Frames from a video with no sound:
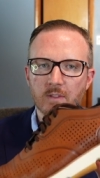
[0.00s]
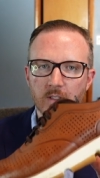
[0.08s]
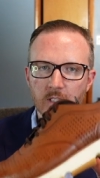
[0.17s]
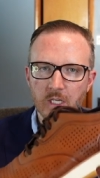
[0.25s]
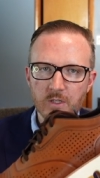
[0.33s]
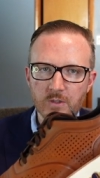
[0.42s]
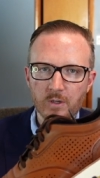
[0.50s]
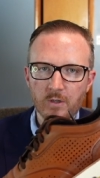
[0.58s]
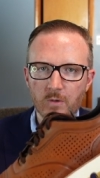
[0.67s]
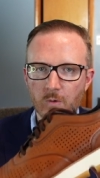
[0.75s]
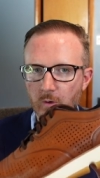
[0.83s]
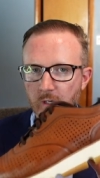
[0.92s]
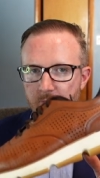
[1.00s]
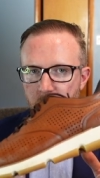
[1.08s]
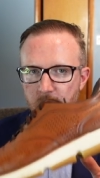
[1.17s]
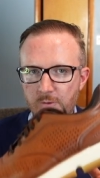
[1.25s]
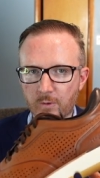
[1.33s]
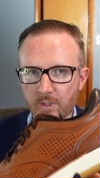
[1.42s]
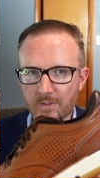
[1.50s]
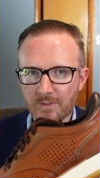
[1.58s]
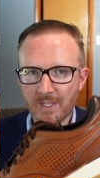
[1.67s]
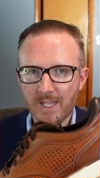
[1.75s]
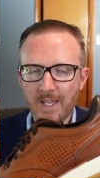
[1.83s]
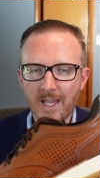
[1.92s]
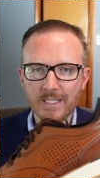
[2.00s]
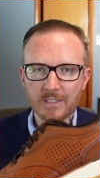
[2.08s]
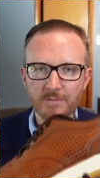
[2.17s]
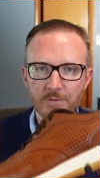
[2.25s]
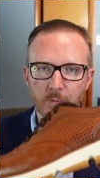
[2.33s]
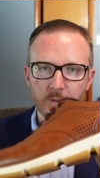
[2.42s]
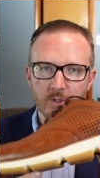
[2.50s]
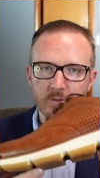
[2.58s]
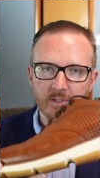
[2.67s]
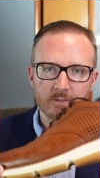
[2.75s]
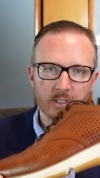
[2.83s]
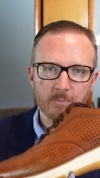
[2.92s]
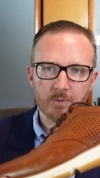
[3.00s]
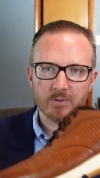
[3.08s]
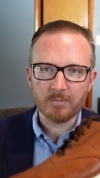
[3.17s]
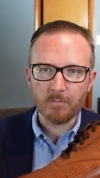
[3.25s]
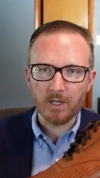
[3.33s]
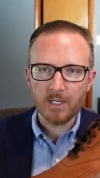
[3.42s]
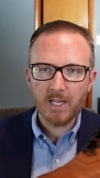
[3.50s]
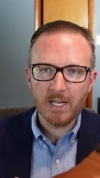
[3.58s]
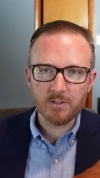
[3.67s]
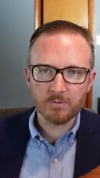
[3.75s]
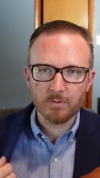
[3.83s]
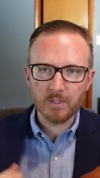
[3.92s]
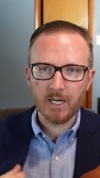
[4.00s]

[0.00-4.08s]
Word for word: and a t-shirt or even shorts as if you would dress it up with smart casual,